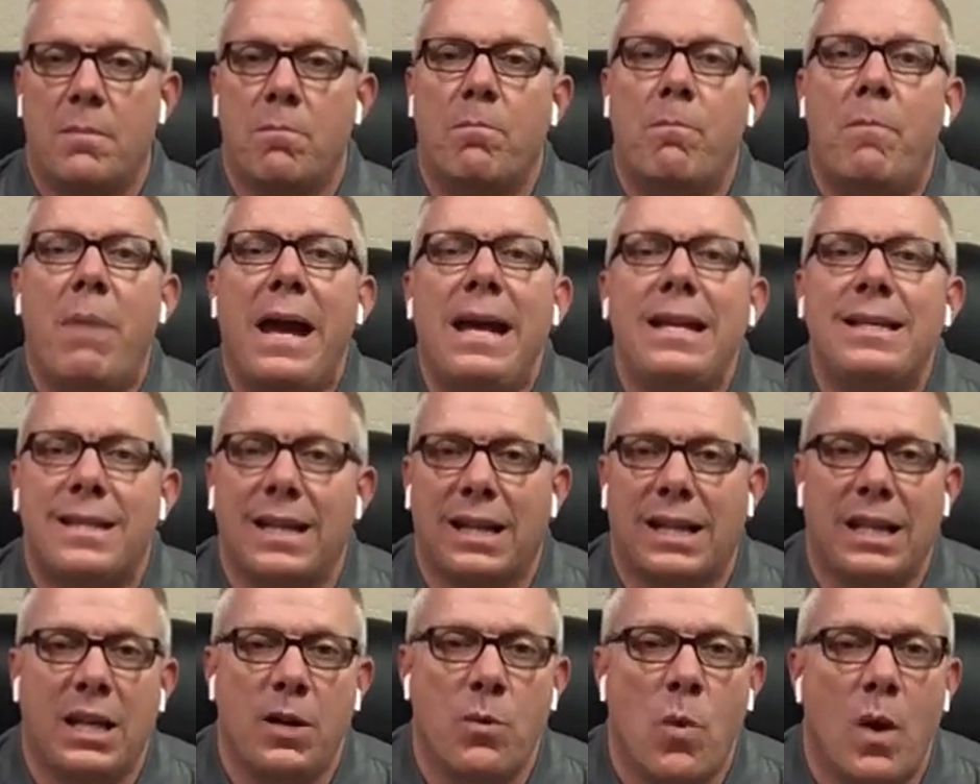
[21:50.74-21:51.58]

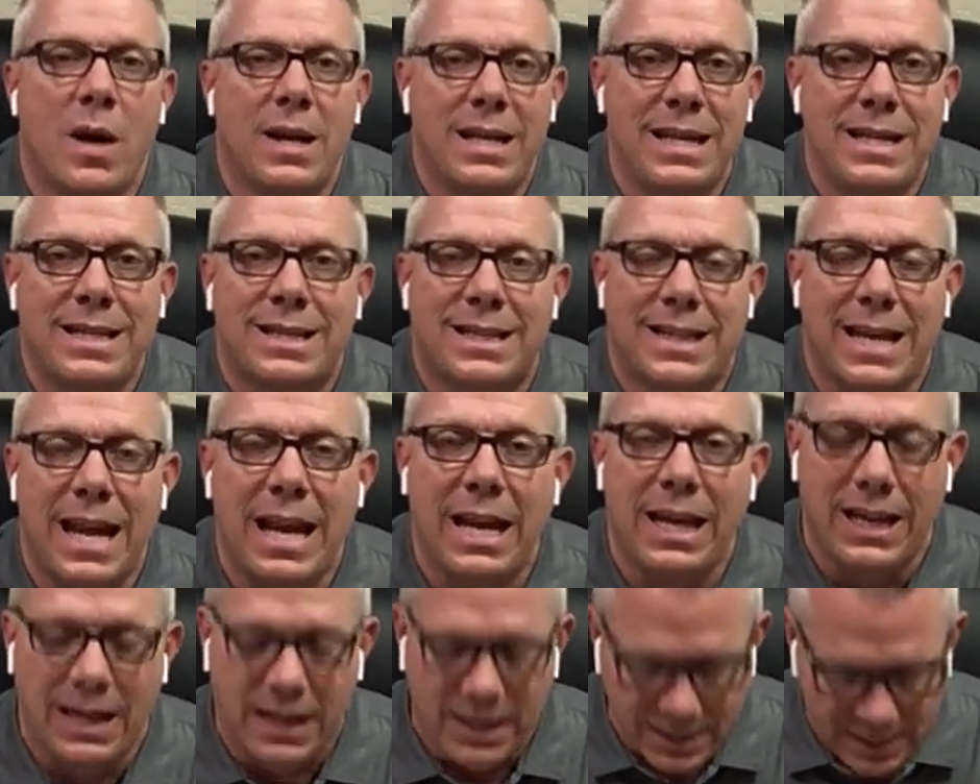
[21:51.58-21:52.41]
Basically, what he's
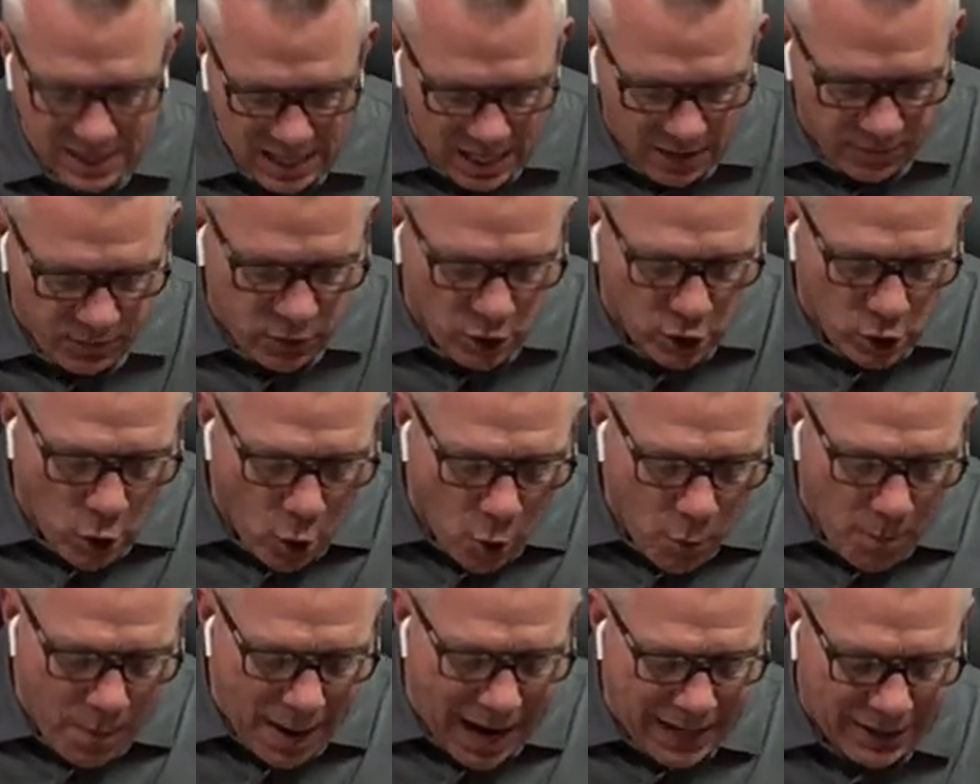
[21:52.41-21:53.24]
saying is, and if you
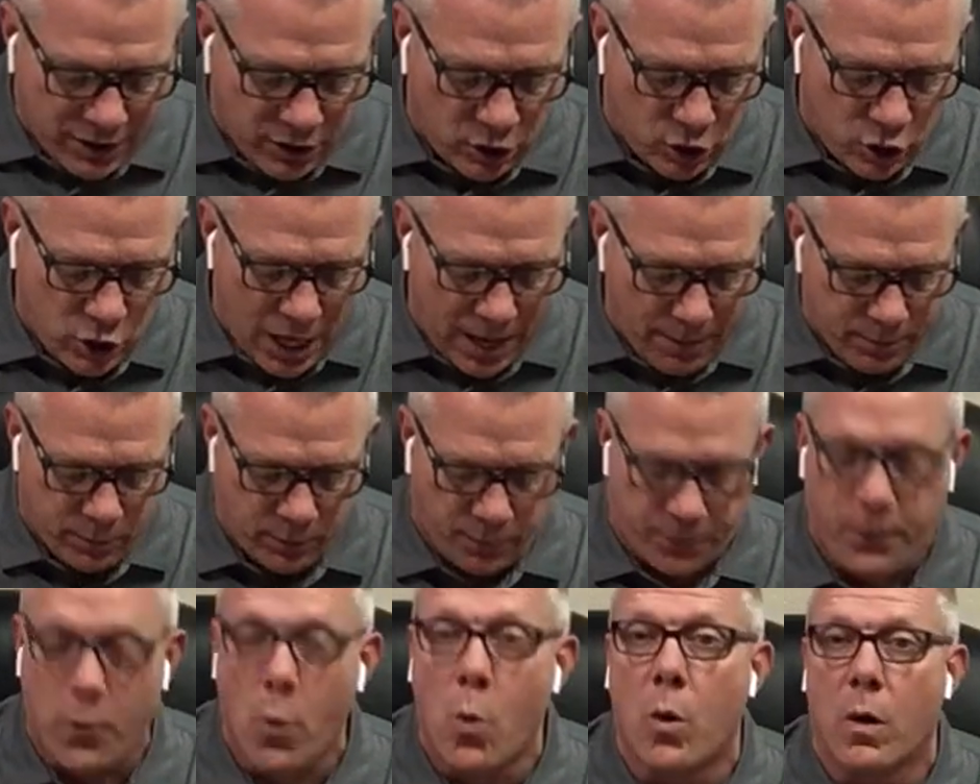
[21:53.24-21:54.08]
go back to chapter
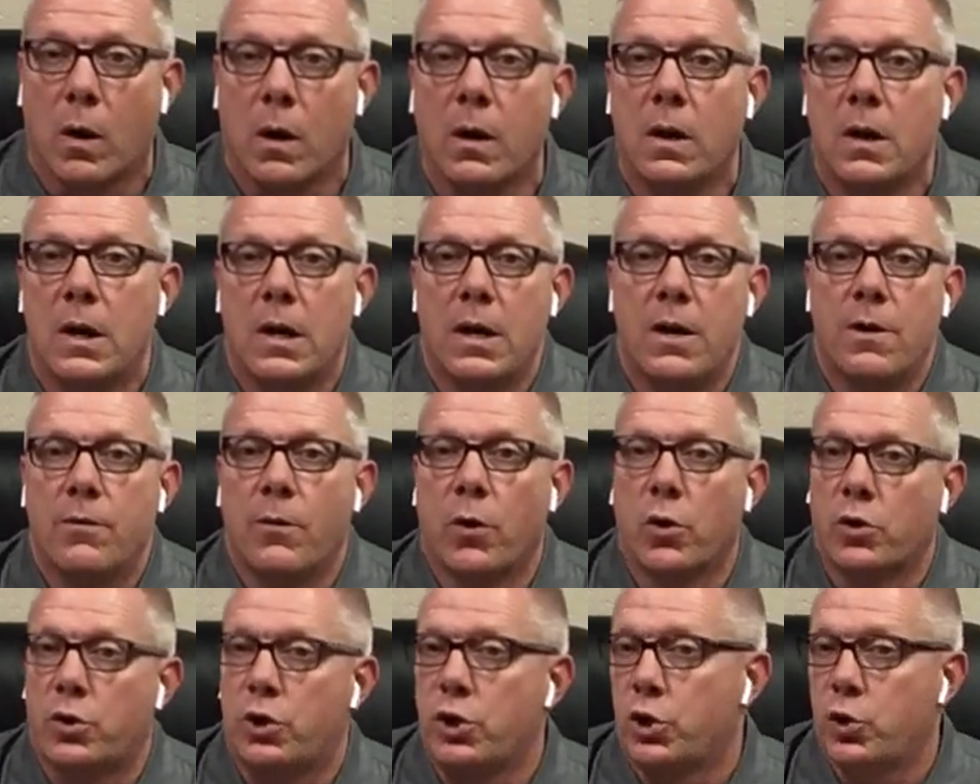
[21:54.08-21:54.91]
4,
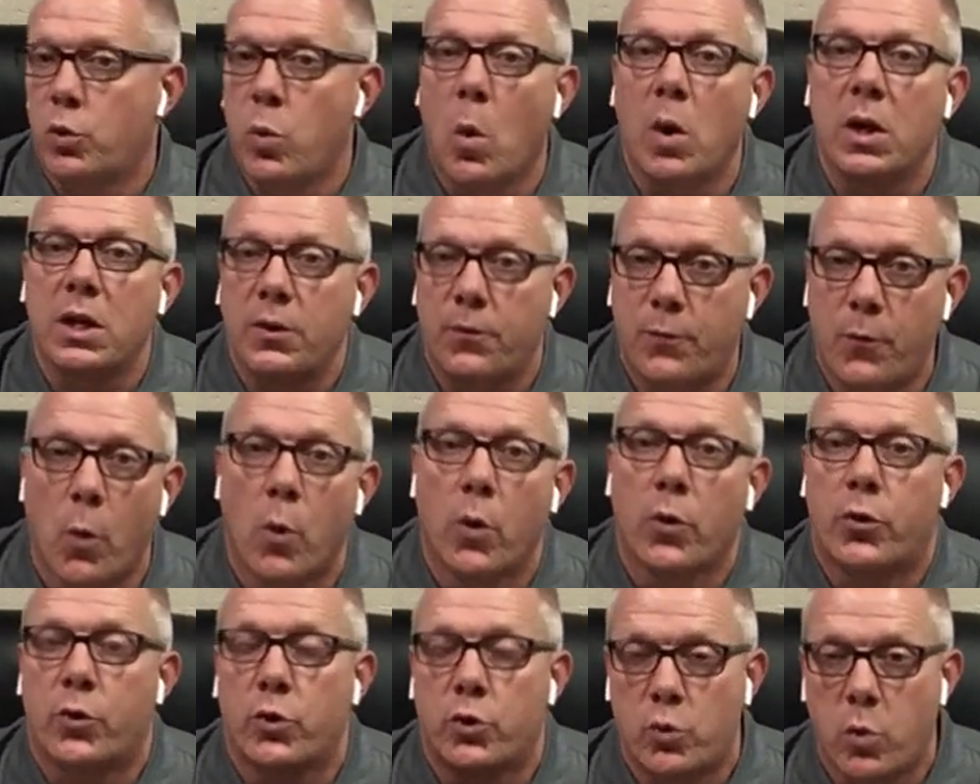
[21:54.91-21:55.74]
verses
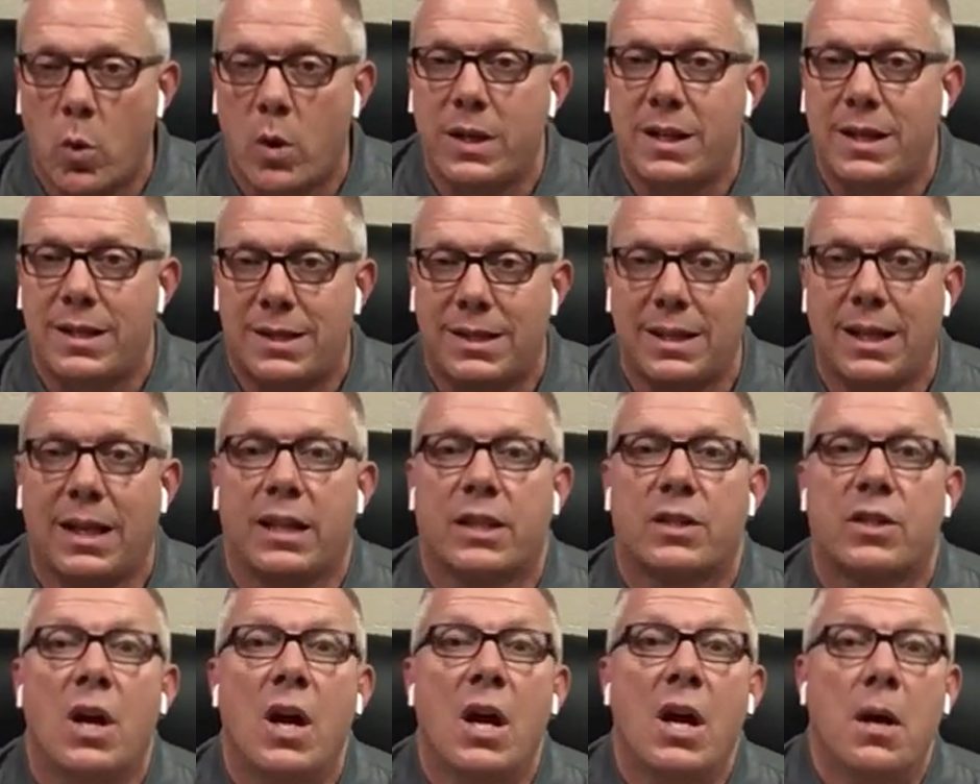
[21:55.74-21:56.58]
24 through
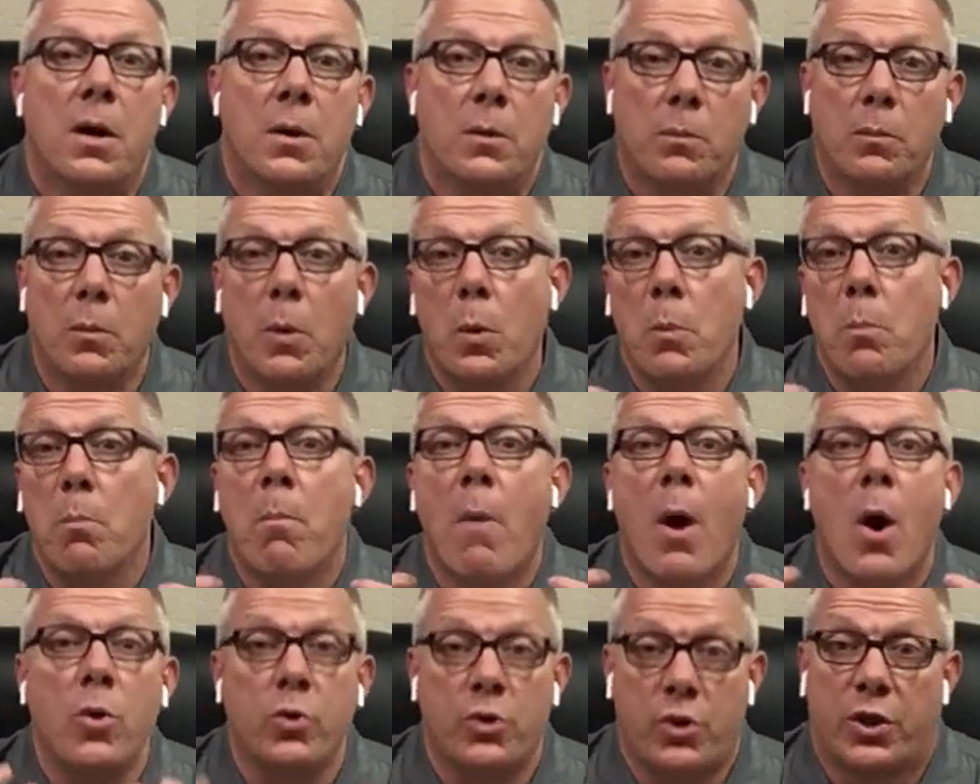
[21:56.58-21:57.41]
26,
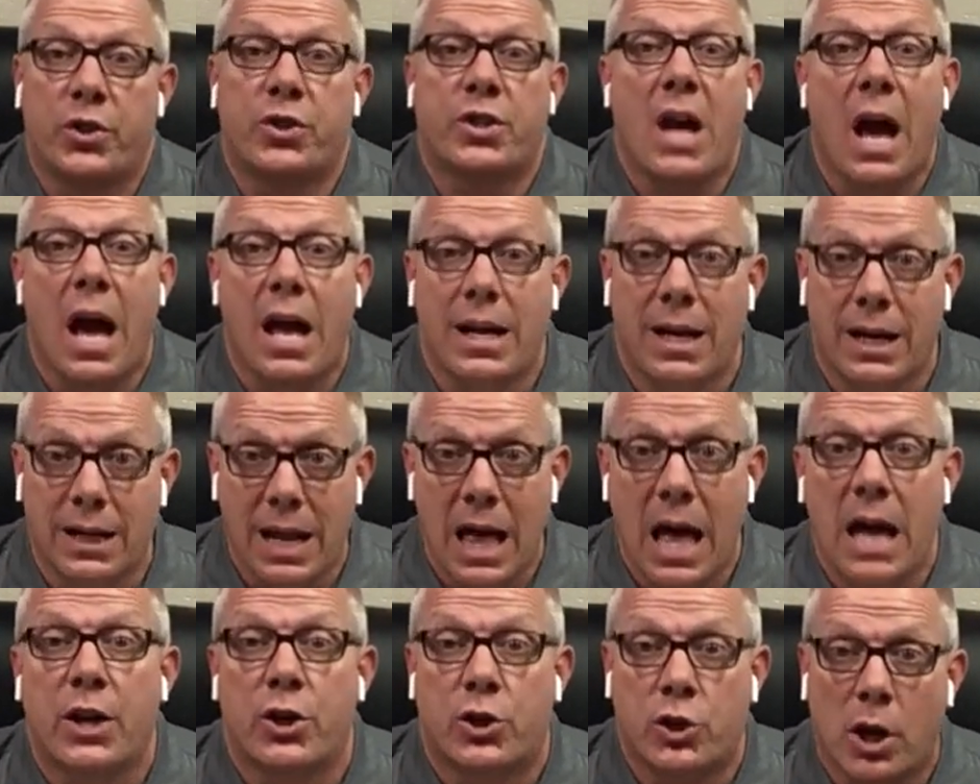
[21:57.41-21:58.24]
Moses got in a
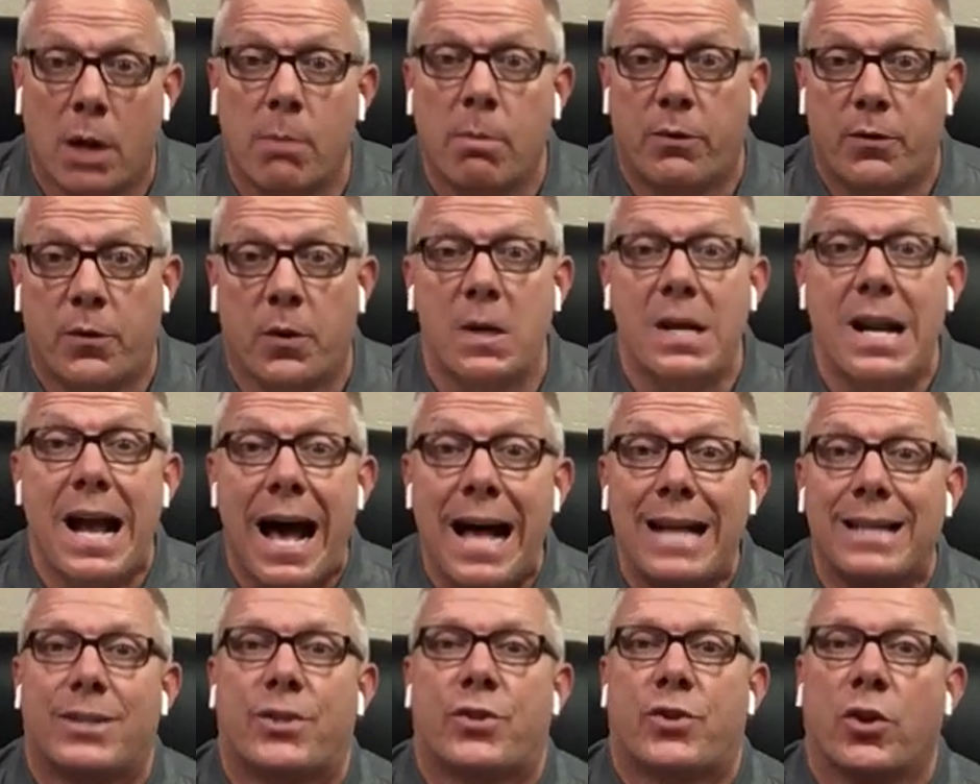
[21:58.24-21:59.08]
lot of trouble for
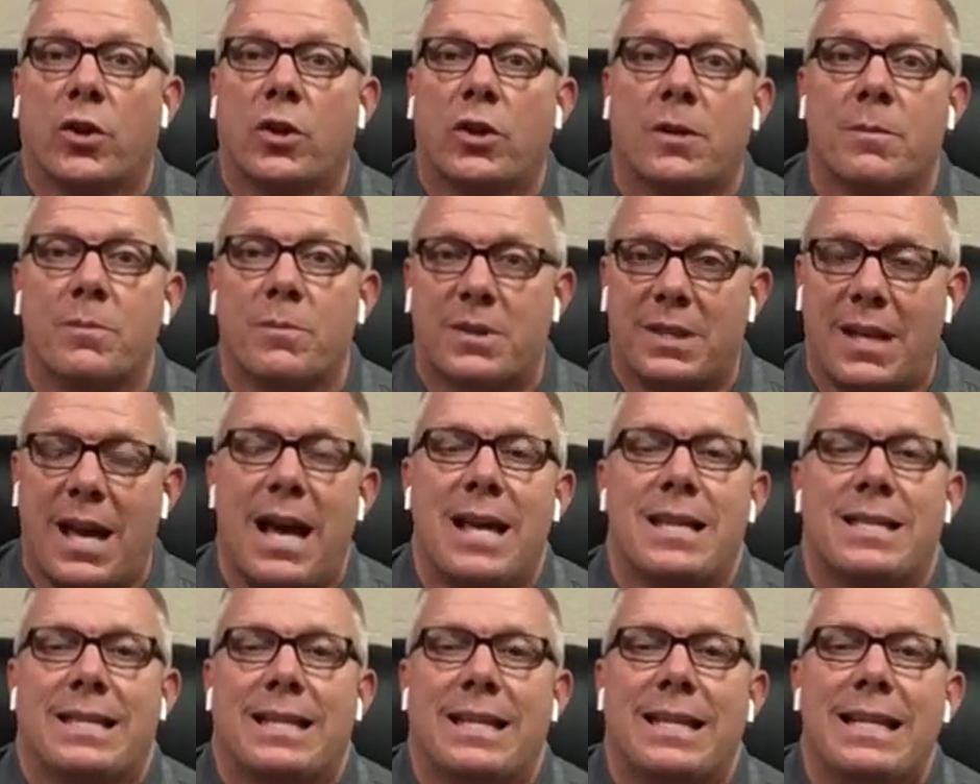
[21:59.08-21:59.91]
not
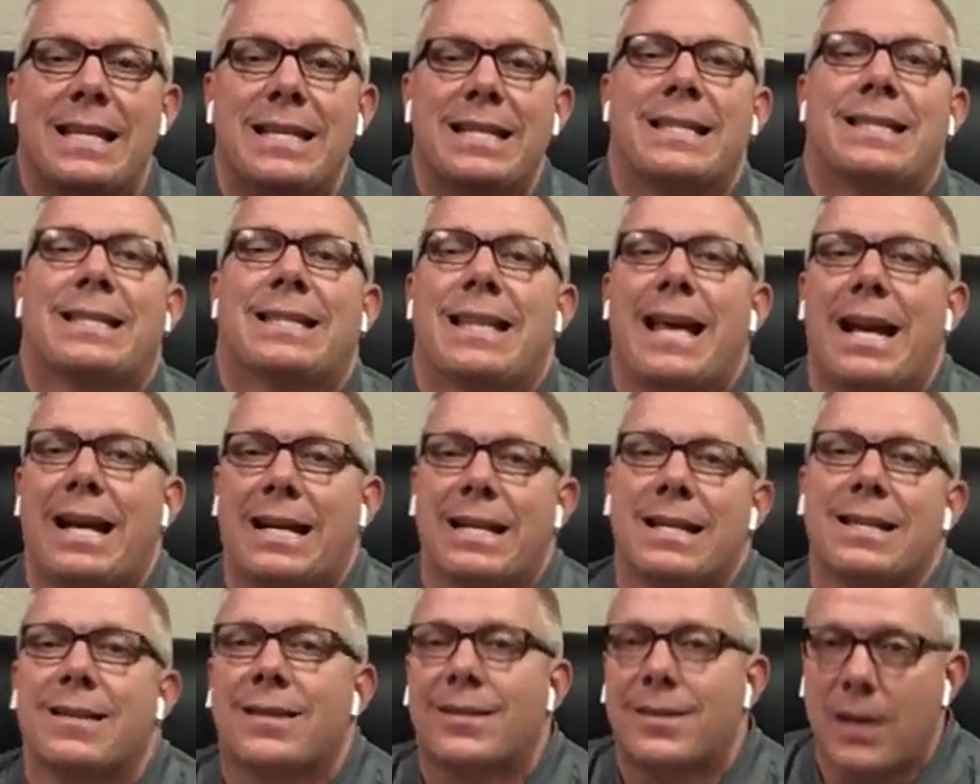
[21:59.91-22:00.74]
circumcising his
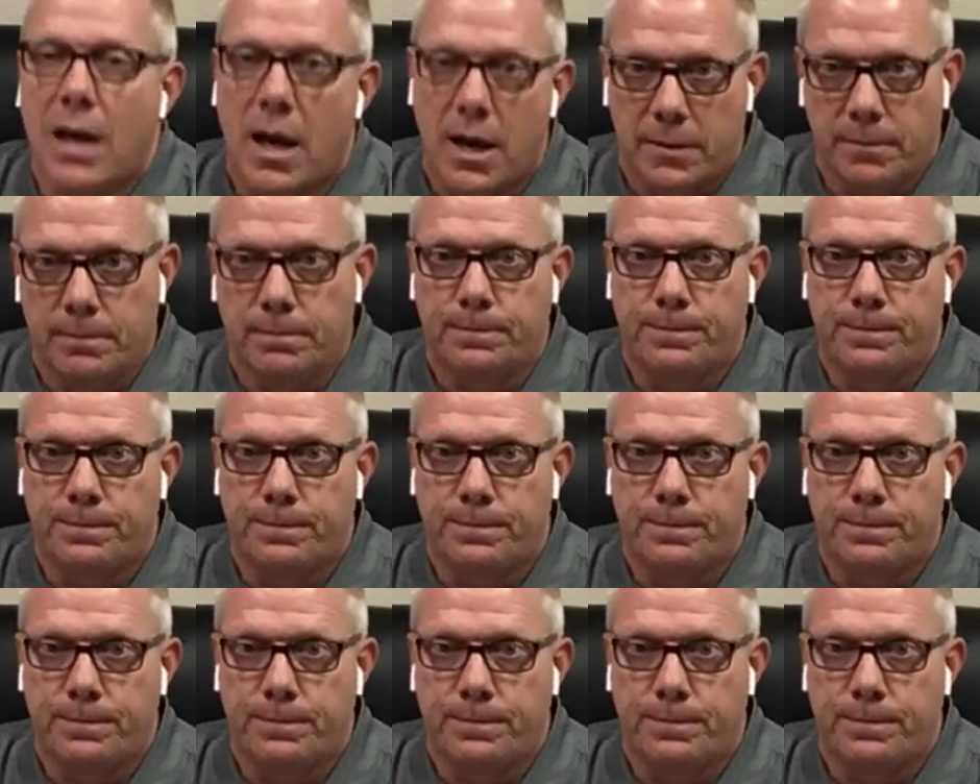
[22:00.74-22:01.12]
second son.